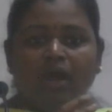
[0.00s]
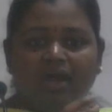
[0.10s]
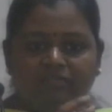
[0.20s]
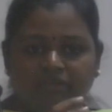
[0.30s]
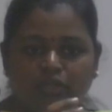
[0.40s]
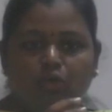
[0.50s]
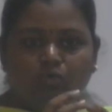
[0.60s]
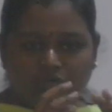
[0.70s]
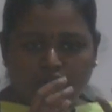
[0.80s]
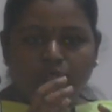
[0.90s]
affect the
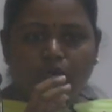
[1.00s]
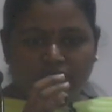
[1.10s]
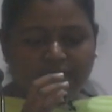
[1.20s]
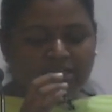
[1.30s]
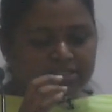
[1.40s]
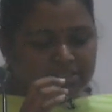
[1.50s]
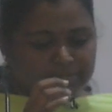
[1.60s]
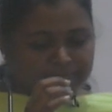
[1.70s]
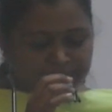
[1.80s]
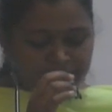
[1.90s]
overall mortality.
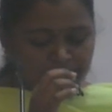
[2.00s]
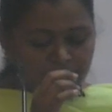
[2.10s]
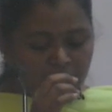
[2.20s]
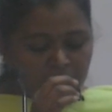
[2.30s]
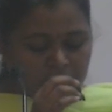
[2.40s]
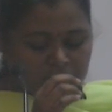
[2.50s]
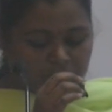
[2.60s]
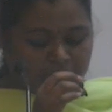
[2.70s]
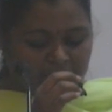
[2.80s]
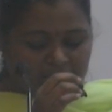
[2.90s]

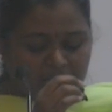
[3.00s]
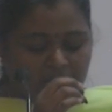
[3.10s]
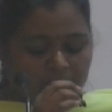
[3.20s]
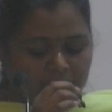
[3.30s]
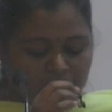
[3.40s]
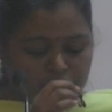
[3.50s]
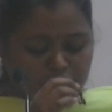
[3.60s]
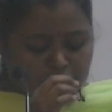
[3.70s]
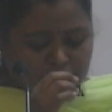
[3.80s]
So finally, coming to